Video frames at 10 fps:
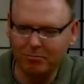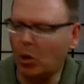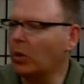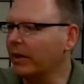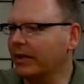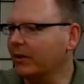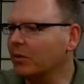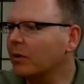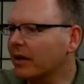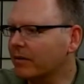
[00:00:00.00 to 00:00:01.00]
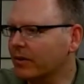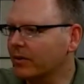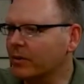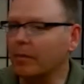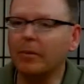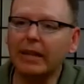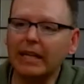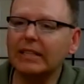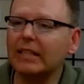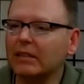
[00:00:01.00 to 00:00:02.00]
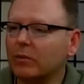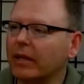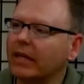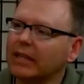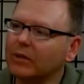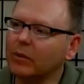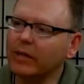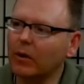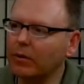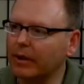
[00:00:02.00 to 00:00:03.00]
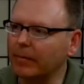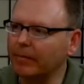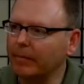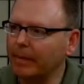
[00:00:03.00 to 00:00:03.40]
bowling or whatever they're doing. But that's this week and this week only.